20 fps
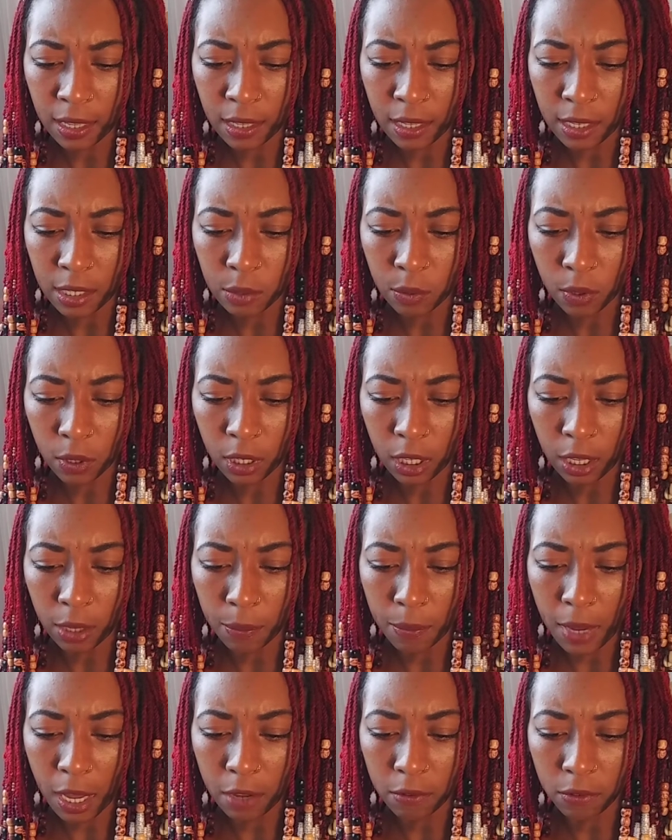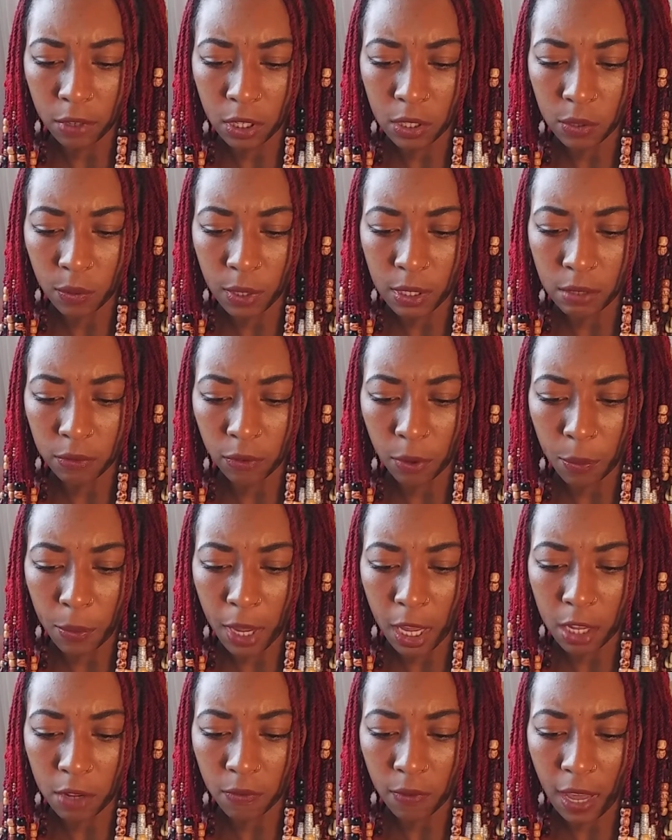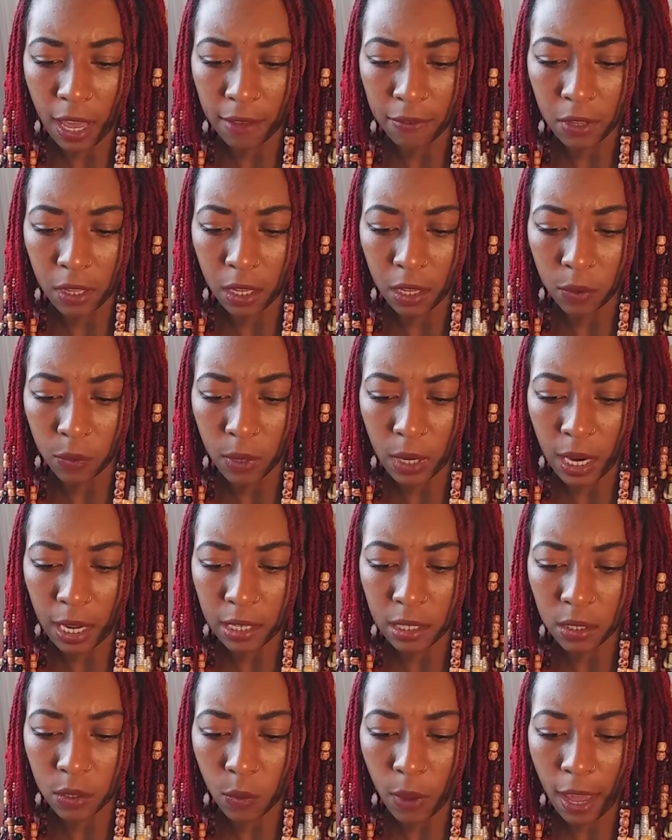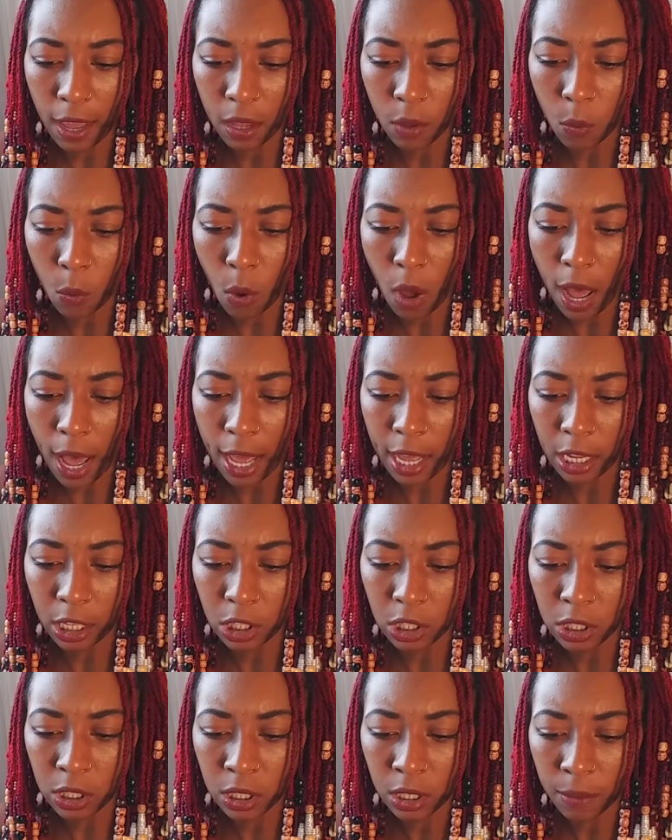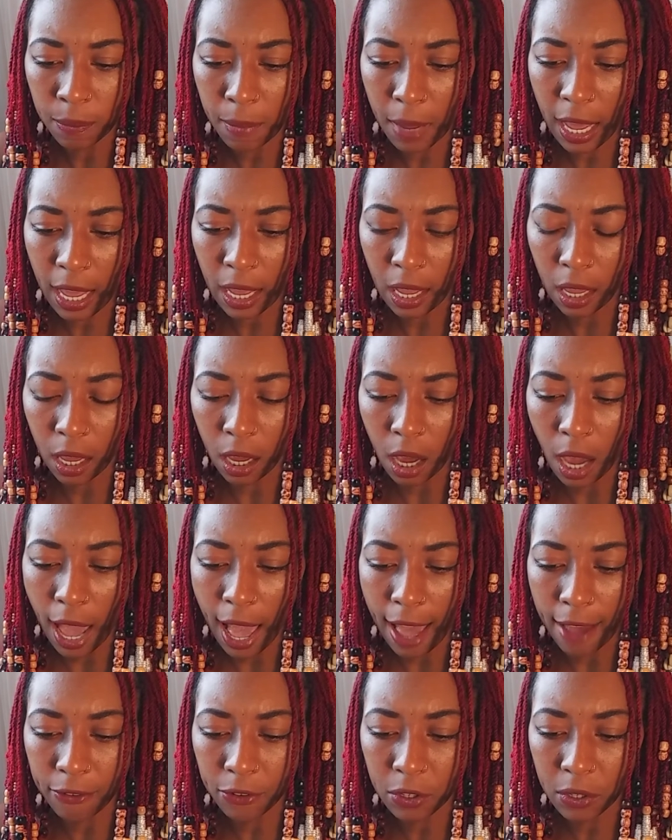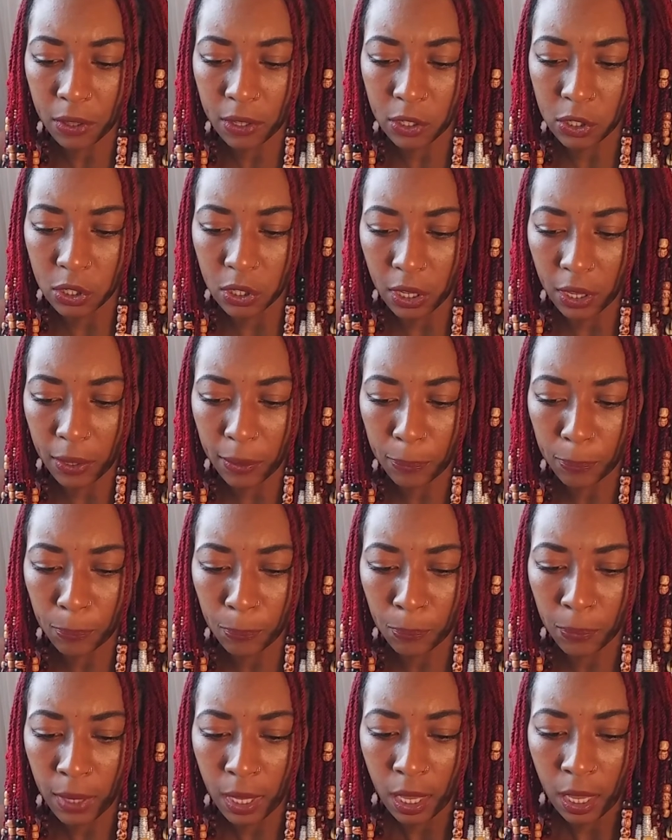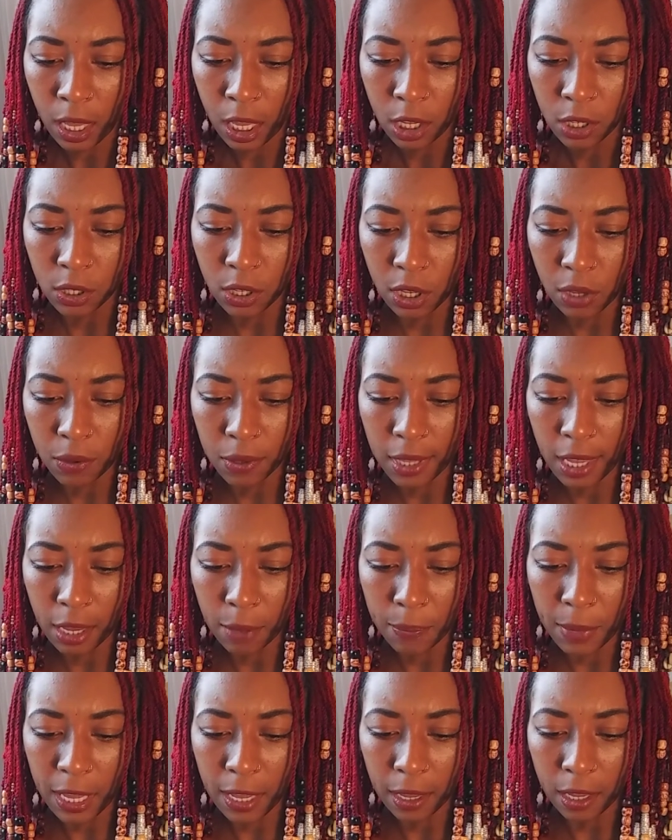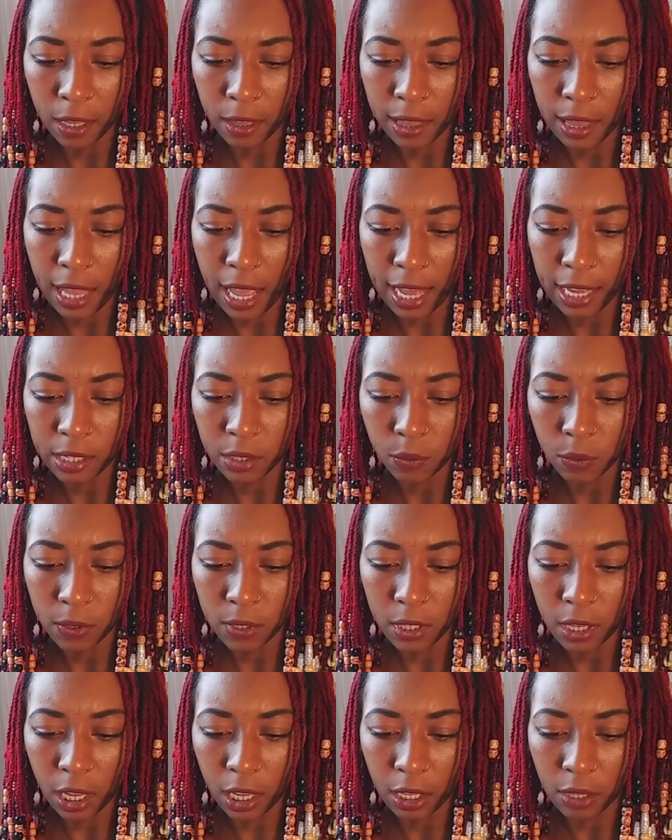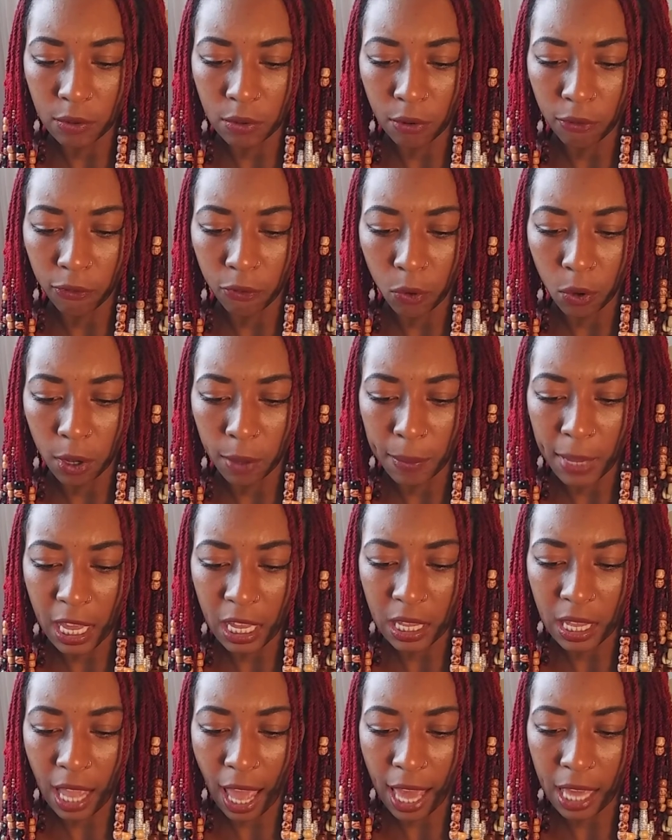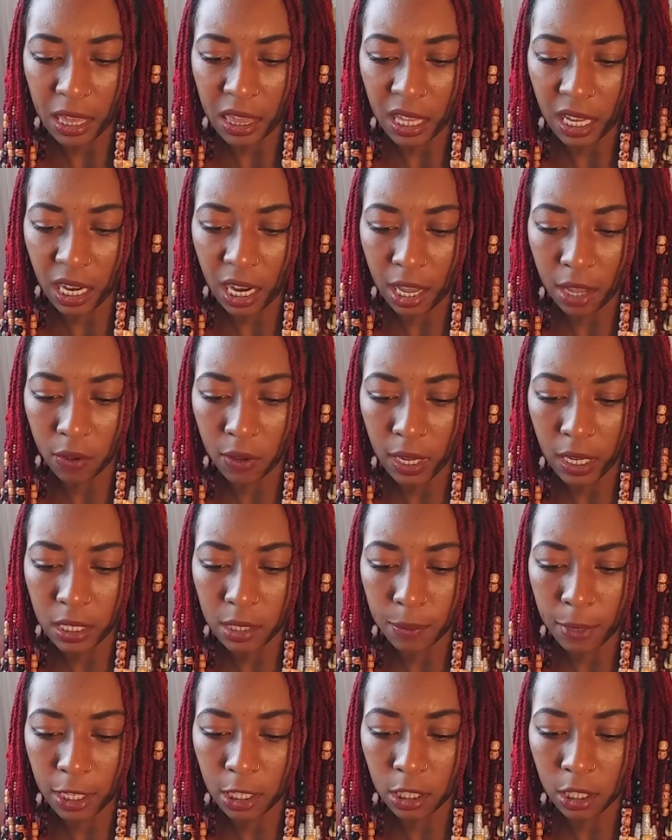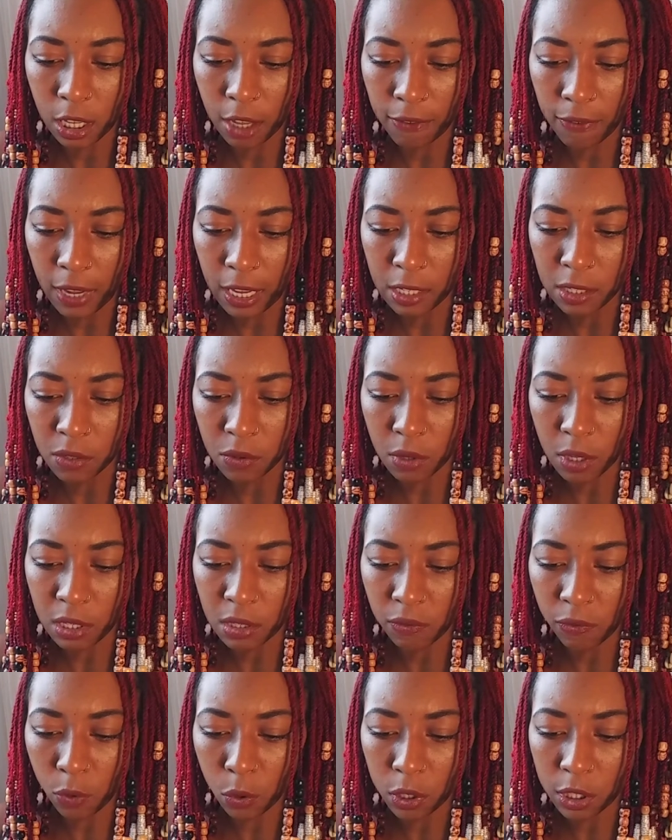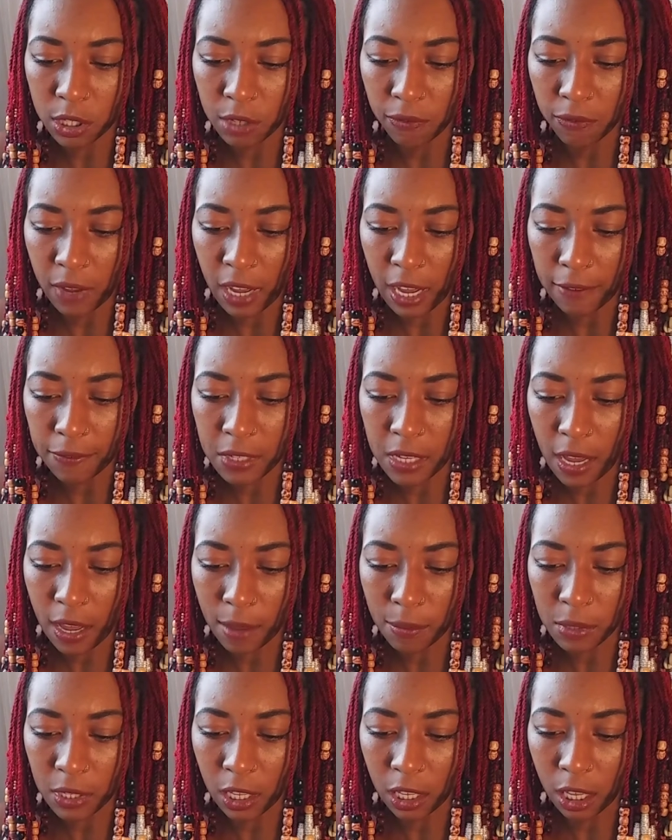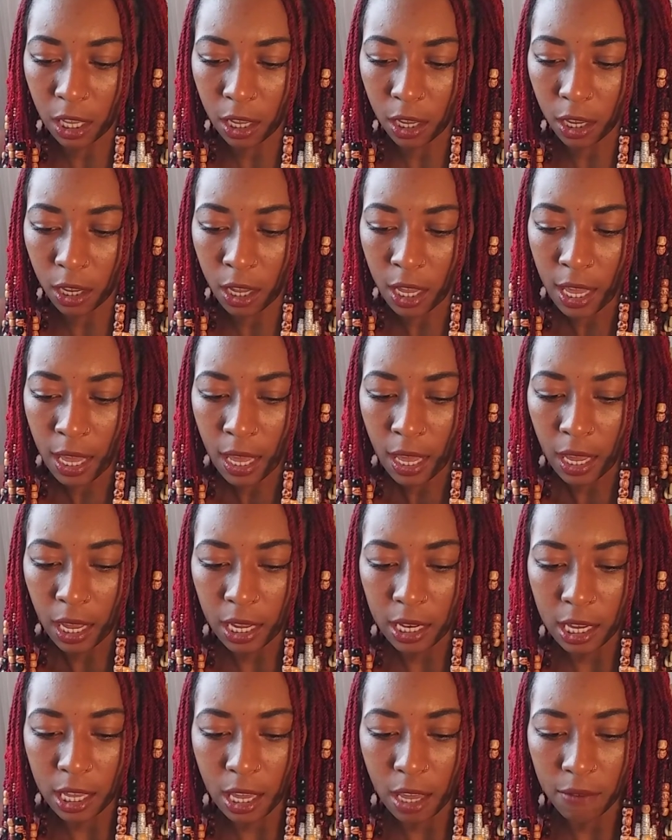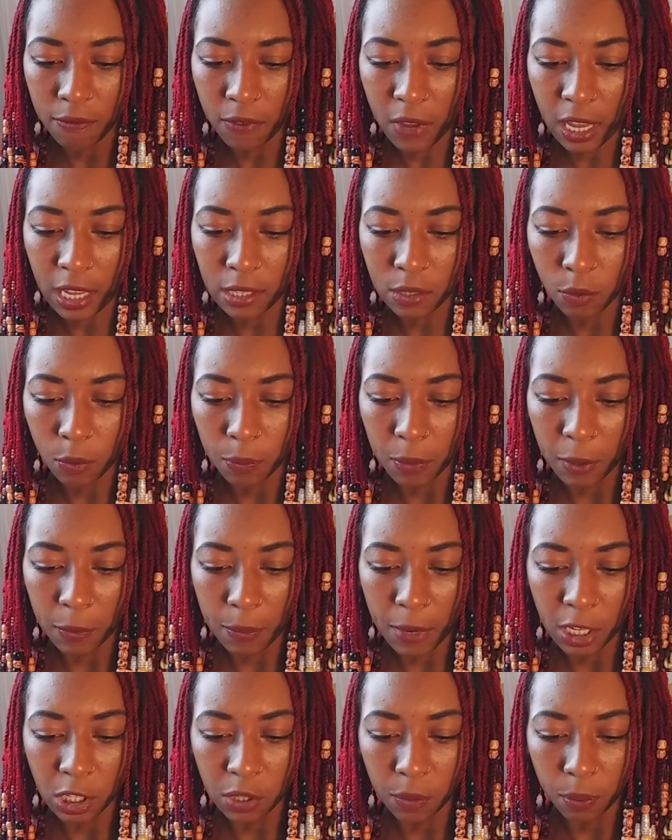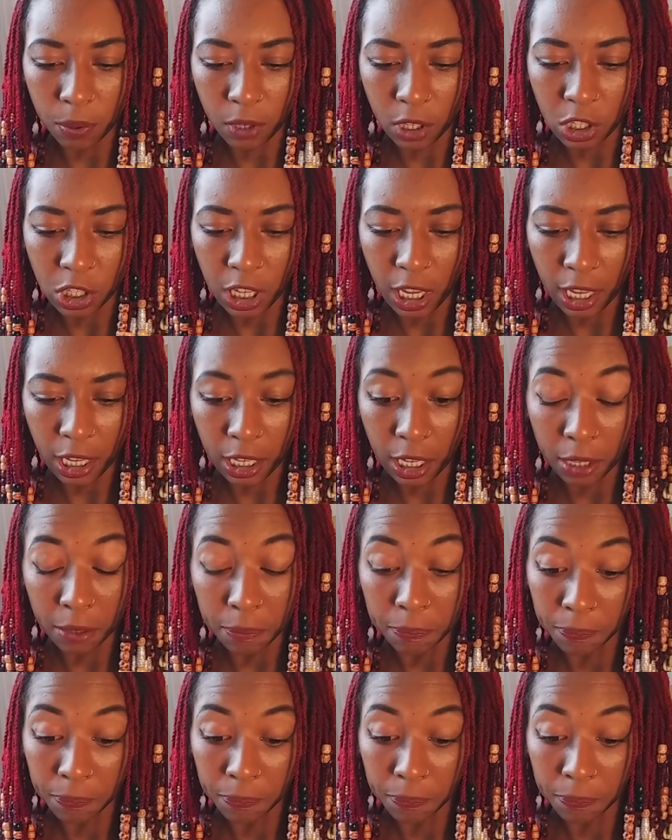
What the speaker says: this will keep my retwist from unraveling when I sweat and wash my hair after the gym. Do you think my locks will stay uniform and not thin out, especially if I do this 4 to 5 times a year? Any advice would be much appreciated.